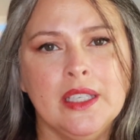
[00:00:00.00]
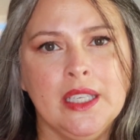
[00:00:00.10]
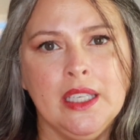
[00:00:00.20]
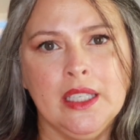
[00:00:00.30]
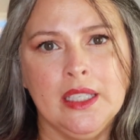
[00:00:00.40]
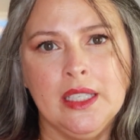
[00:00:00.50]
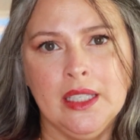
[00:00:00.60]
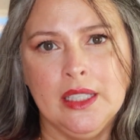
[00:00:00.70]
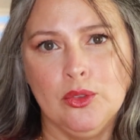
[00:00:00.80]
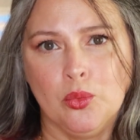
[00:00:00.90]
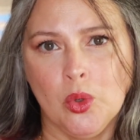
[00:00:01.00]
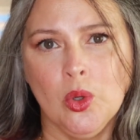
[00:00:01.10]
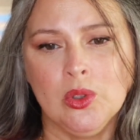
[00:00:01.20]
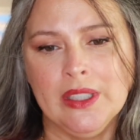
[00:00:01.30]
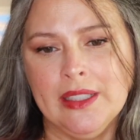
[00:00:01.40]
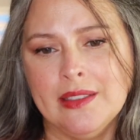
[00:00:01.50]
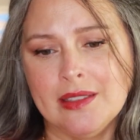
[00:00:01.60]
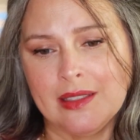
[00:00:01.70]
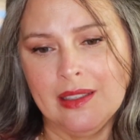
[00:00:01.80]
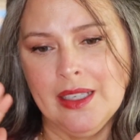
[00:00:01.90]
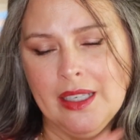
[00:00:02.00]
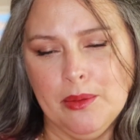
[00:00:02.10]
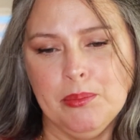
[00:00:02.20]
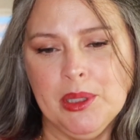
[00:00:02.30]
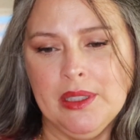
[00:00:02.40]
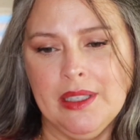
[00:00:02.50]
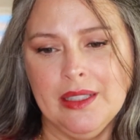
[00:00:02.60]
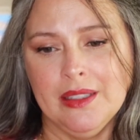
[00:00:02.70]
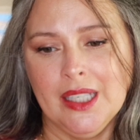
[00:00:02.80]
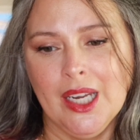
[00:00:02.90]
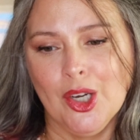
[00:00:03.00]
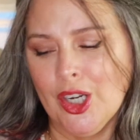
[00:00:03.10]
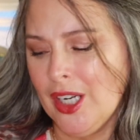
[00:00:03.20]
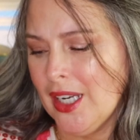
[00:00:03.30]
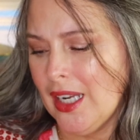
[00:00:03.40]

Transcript: and roll it and put it in there.